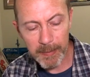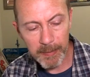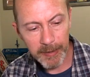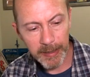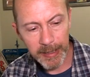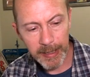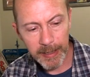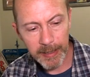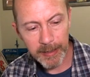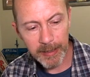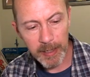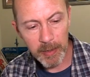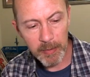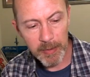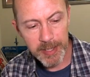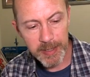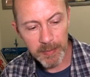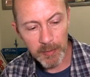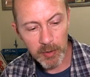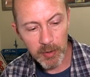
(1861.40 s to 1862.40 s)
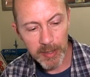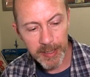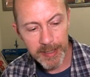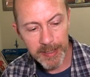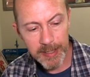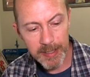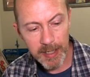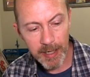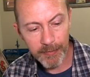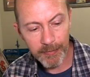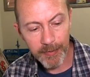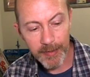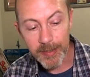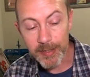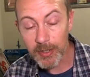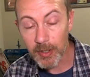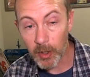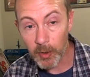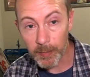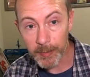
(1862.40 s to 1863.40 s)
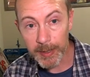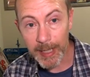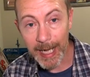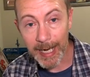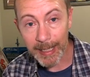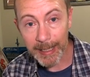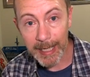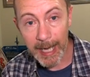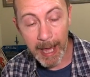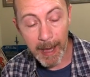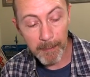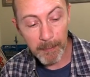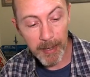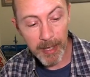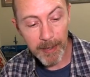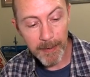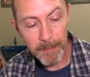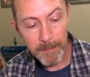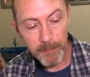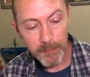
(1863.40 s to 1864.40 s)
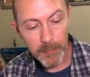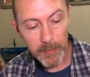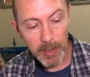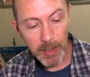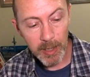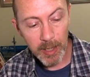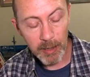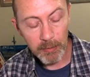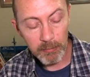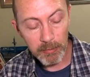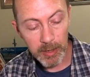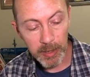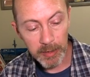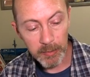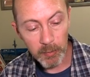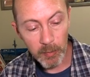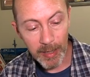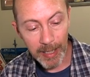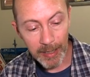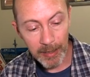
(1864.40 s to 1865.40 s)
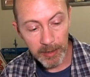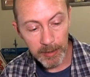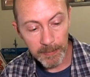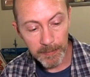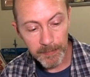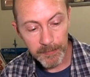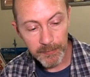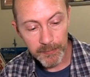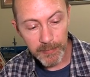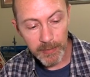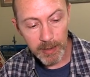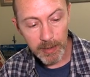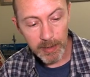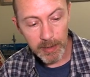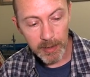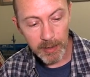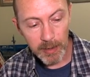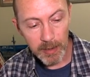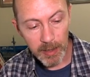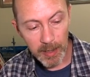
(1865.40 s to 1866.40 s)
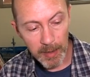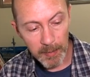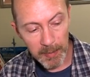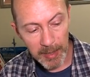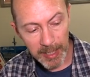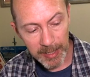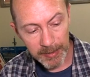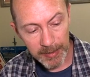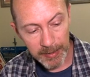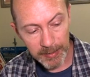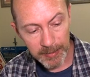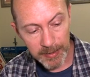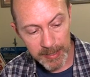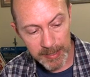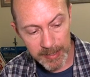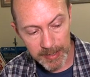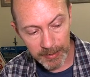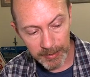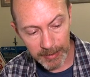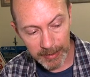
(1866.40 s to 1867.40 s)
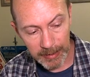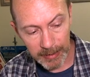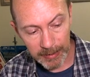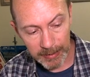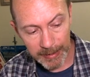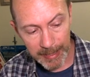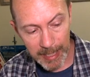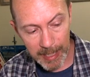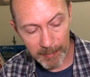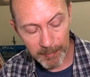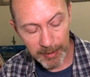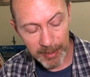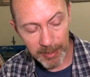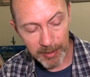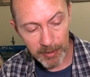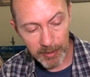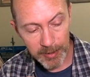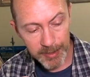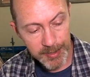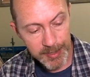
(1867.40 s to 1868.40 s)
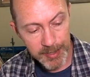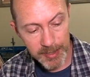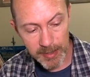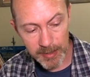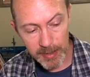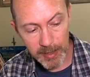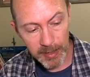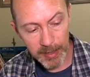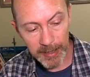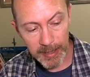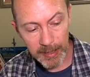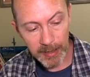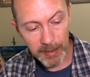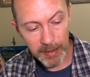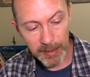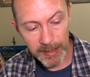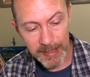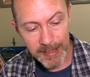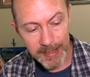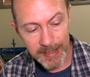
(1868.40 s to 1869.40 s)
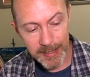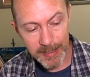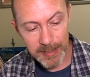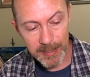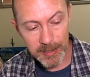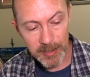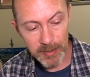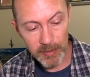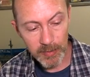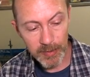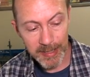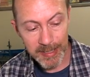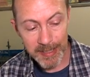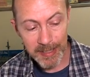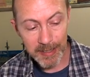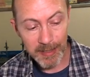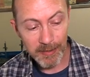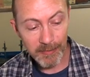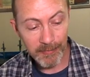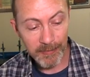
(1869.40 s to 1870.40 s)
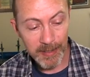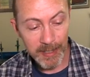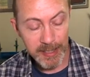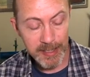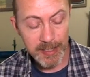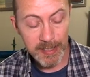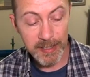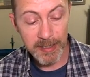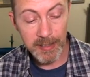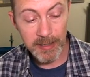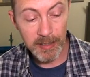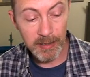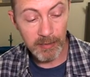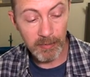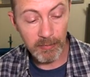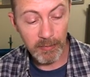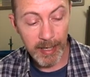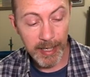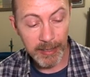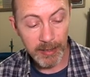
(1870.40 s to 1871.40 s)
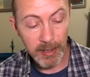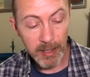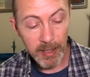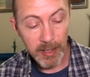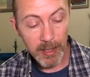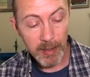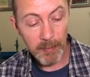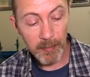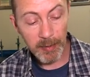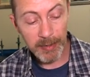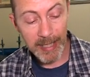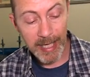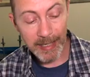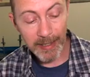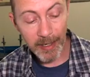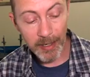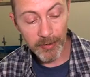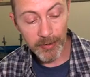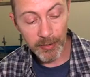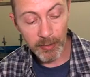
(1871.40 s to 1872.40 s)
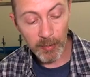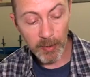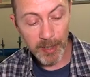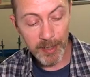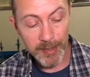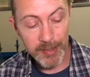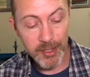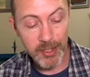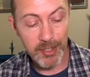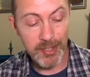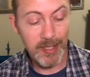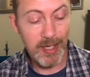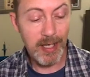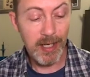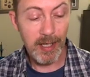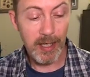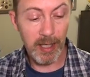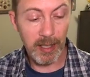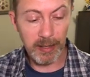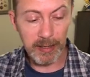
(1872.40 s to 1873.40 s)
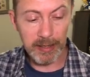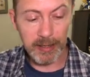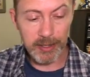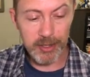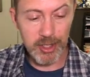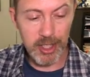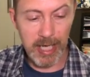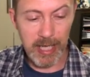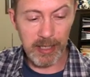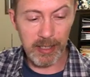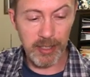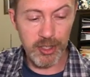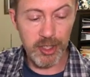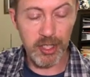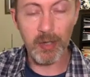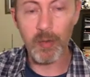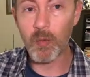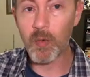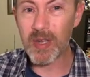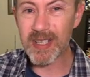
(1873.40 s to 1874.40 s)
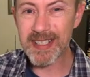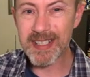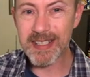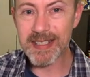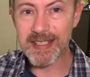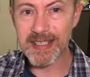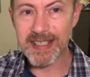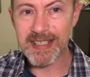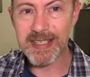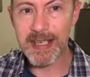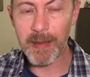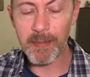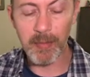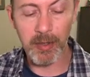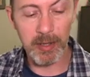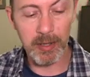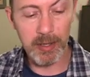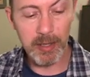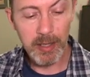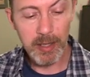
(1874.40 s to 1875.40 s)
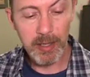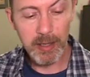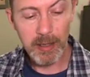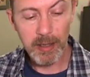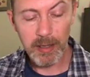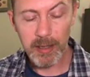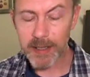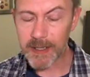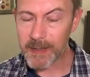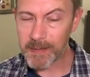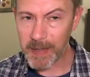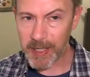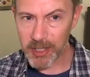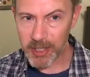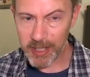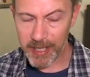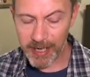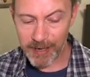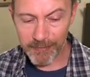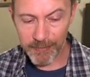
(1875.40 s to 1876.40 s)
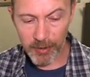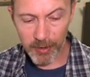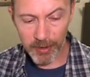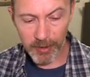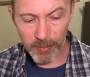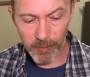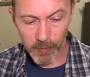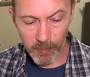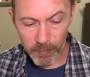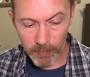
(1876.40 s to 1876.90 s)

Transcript: to get in there with some green stuff and sculpt that gap really well. And then this little gap here is, again, easy to do, easy to fix, easy to correct, but that other one is just a little challenging once it's assembled, especially after you